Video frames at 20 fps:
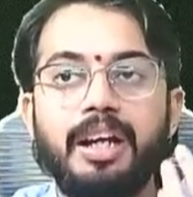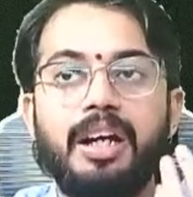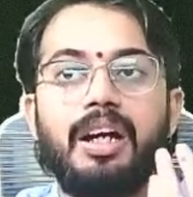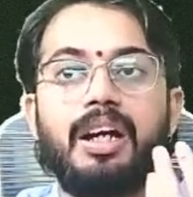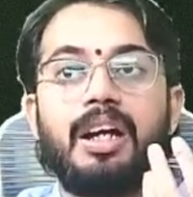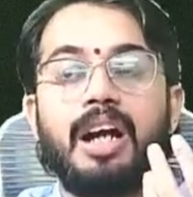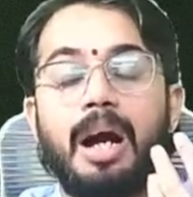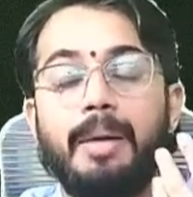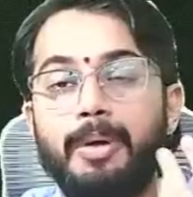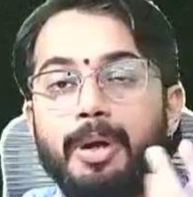
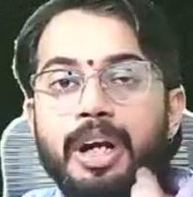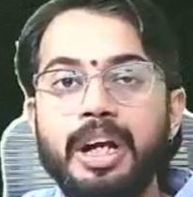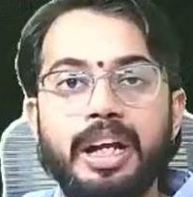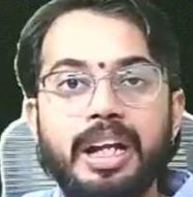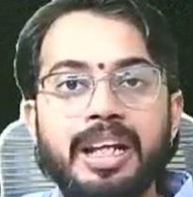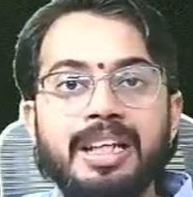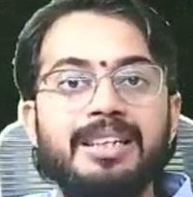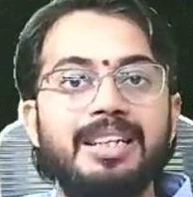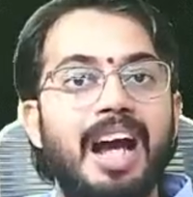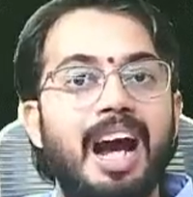
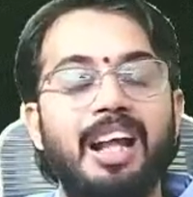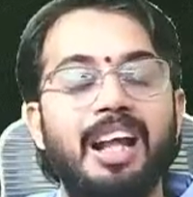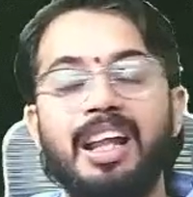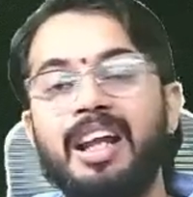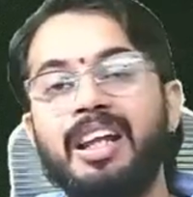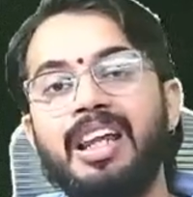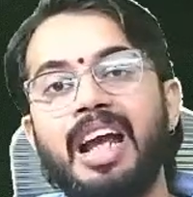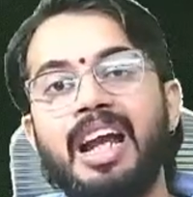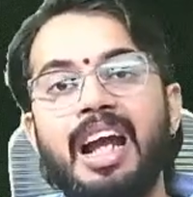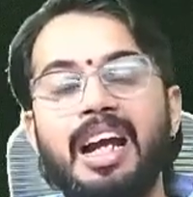commodities other
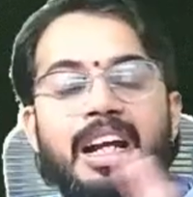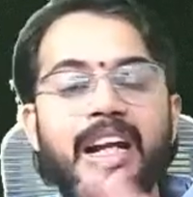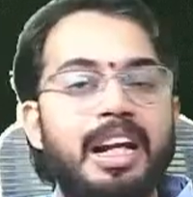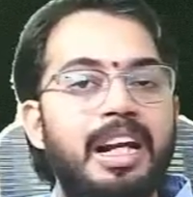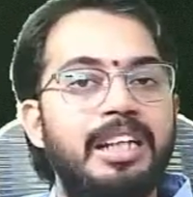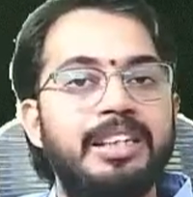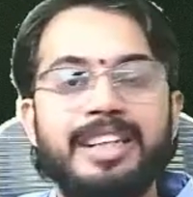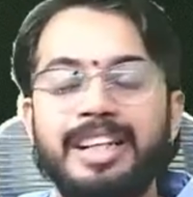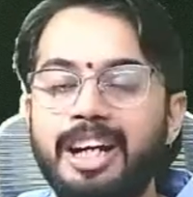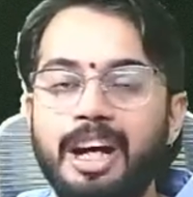than
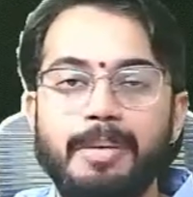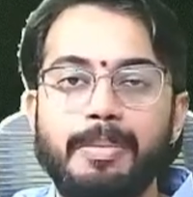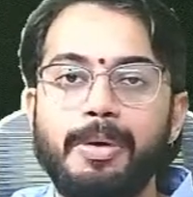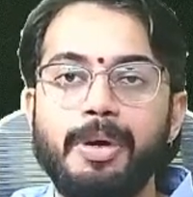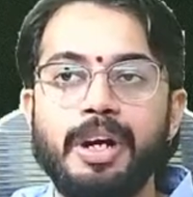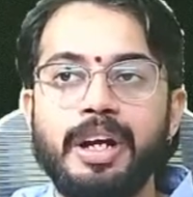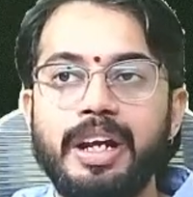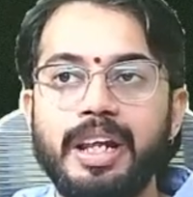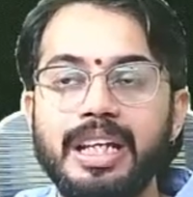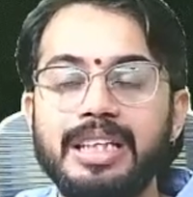agricultural
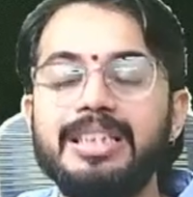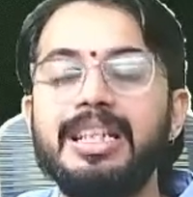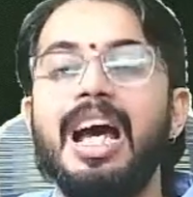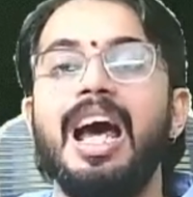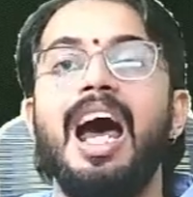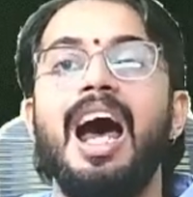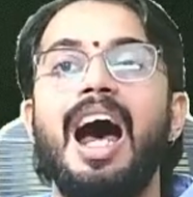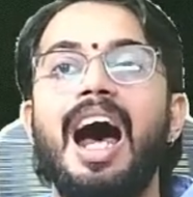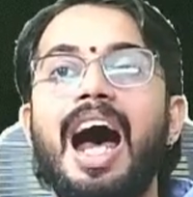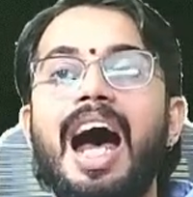commodities
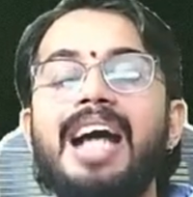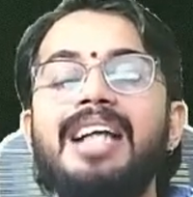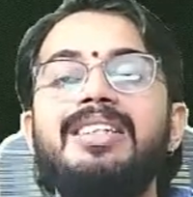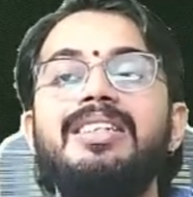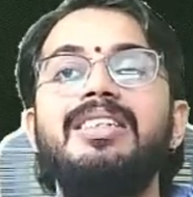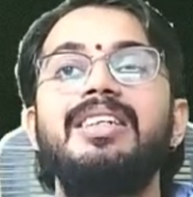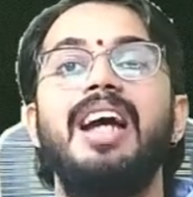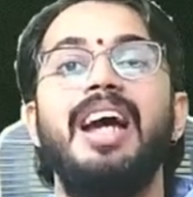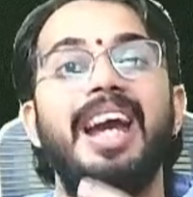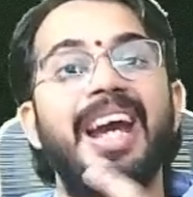as
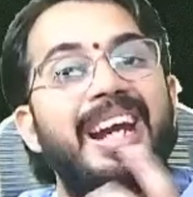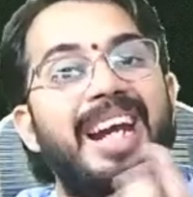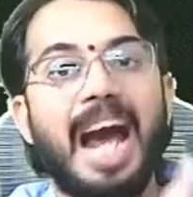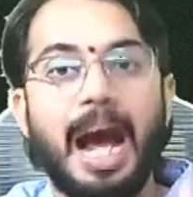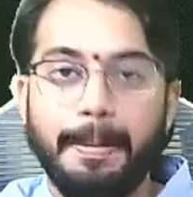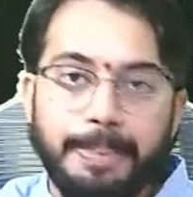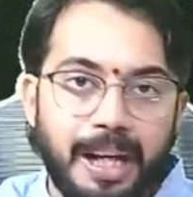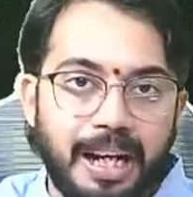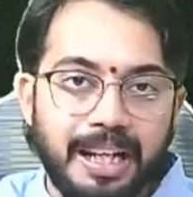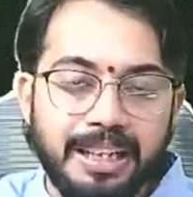a
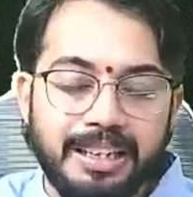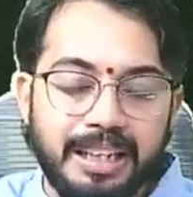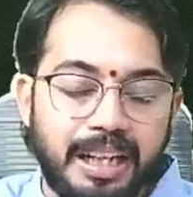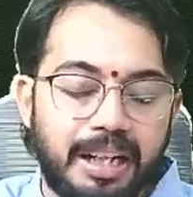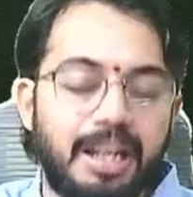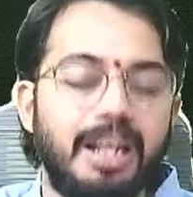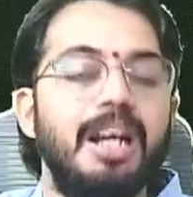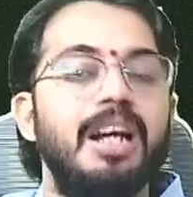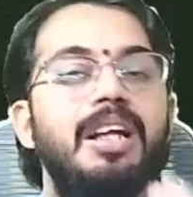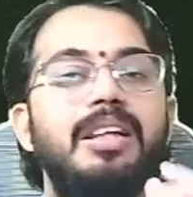capital asset,
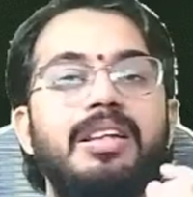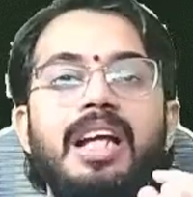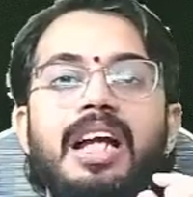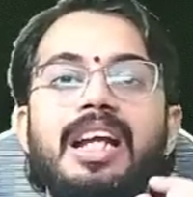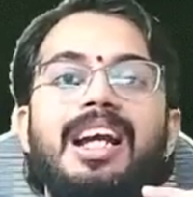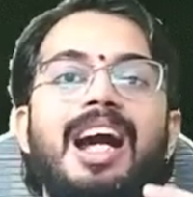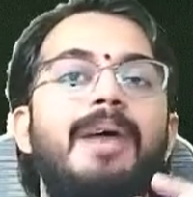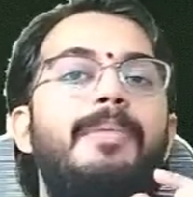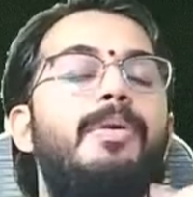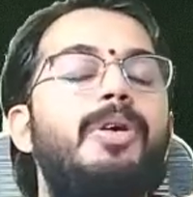then
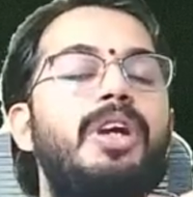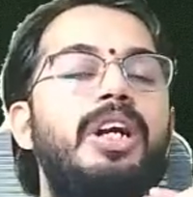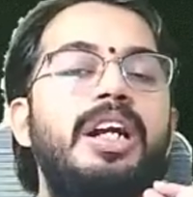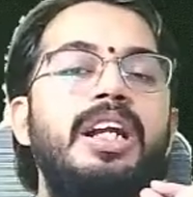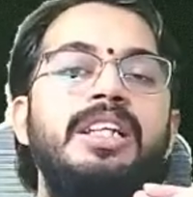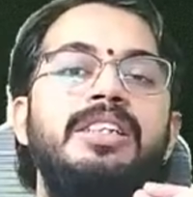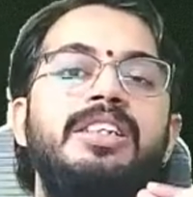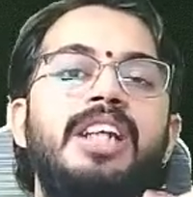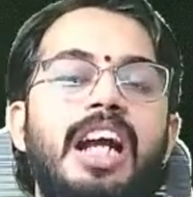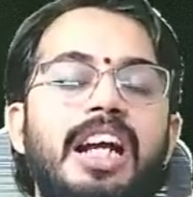
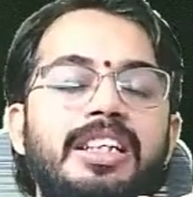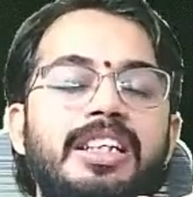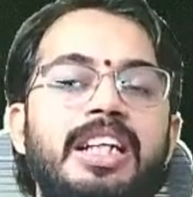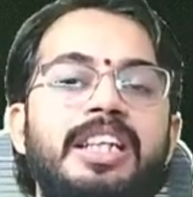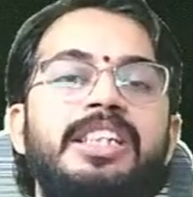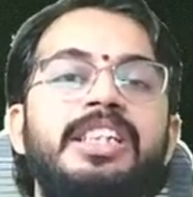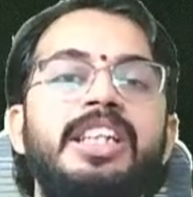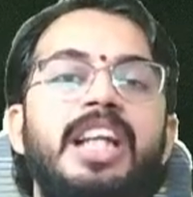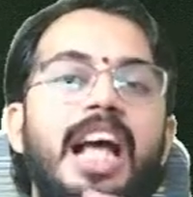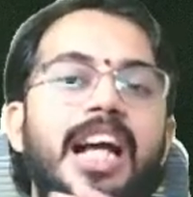commodities
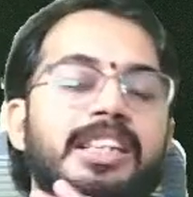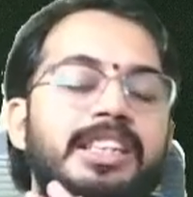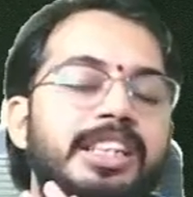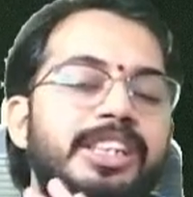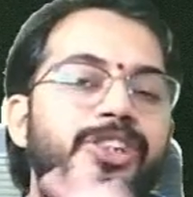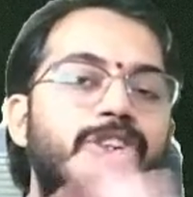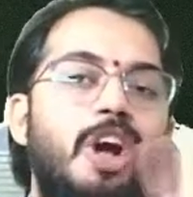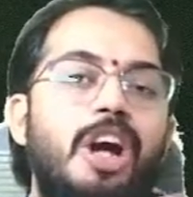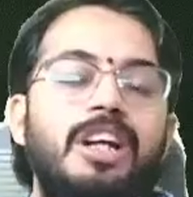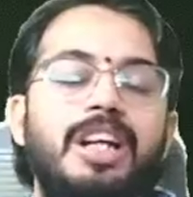transaction tax is
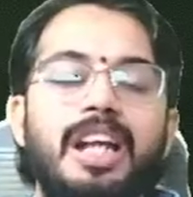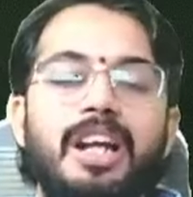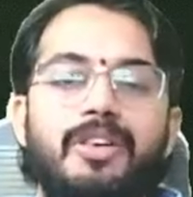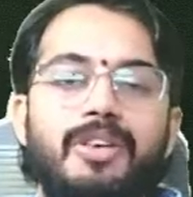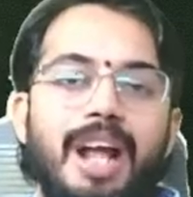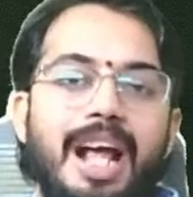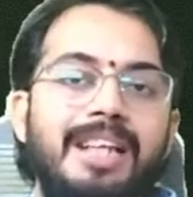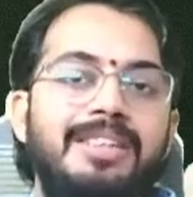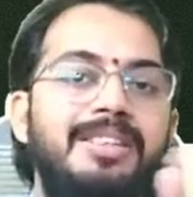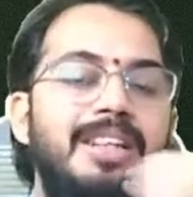not allowed
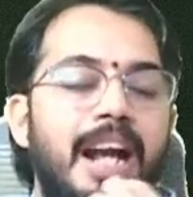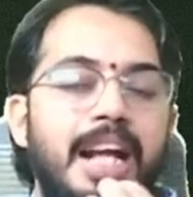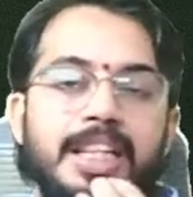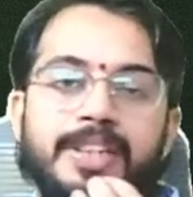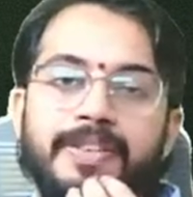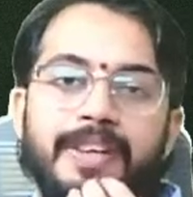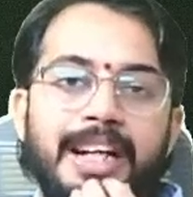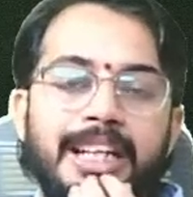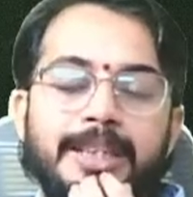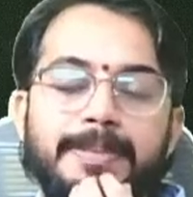as
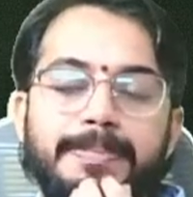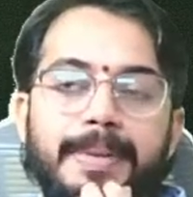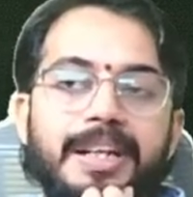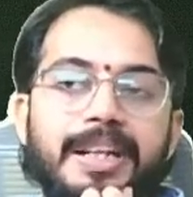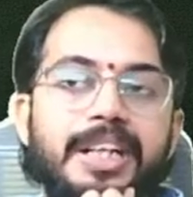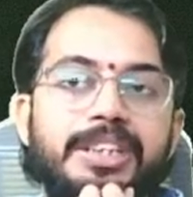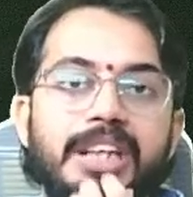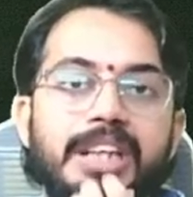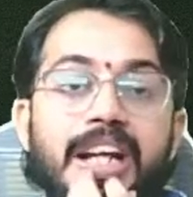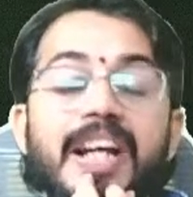transfer
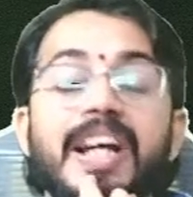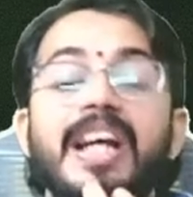expenditure.